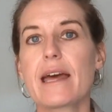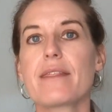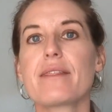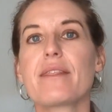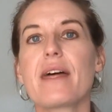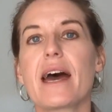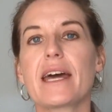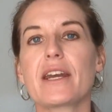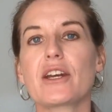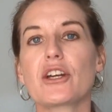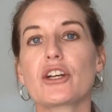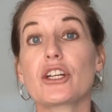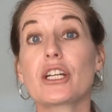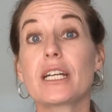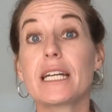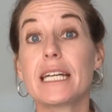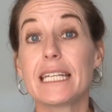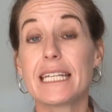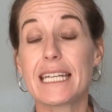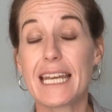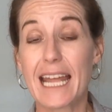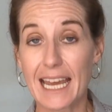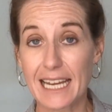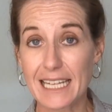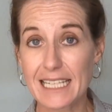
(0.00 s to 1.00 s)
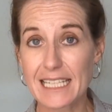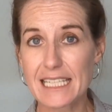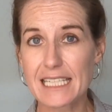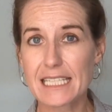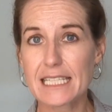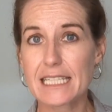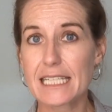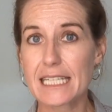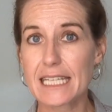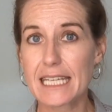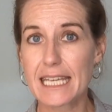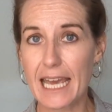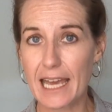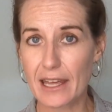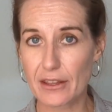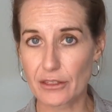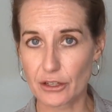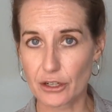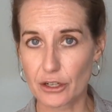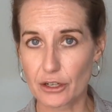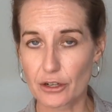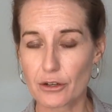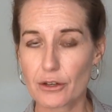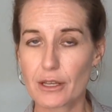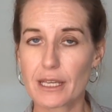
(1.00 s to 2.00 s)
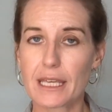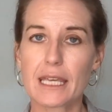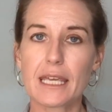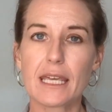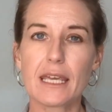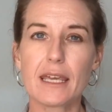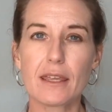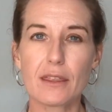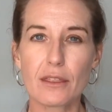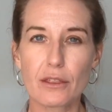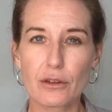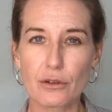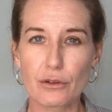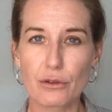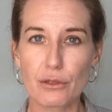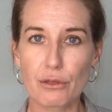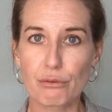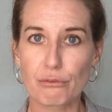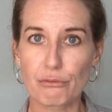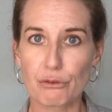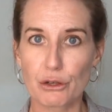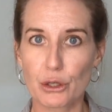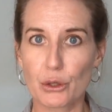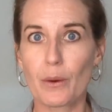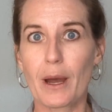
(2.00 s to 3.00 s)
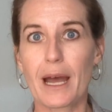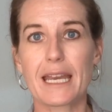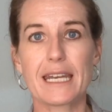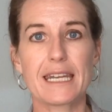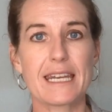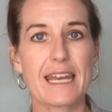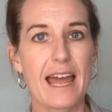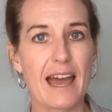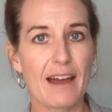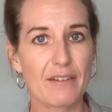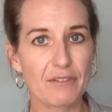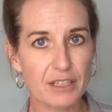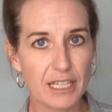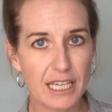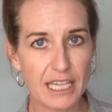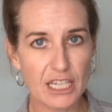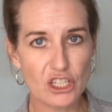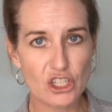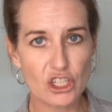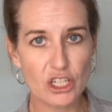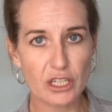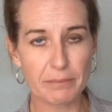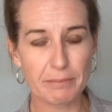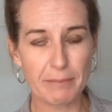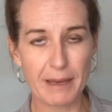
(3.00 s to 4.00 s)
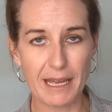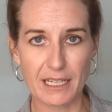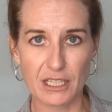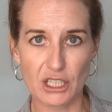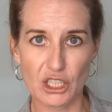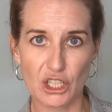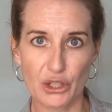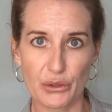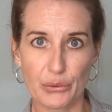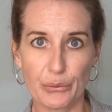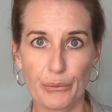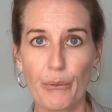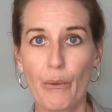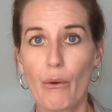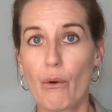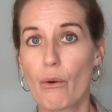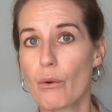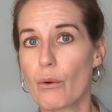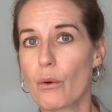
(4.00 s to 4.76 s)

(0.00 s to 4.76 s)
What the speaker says: that are connected together either through a navigation menu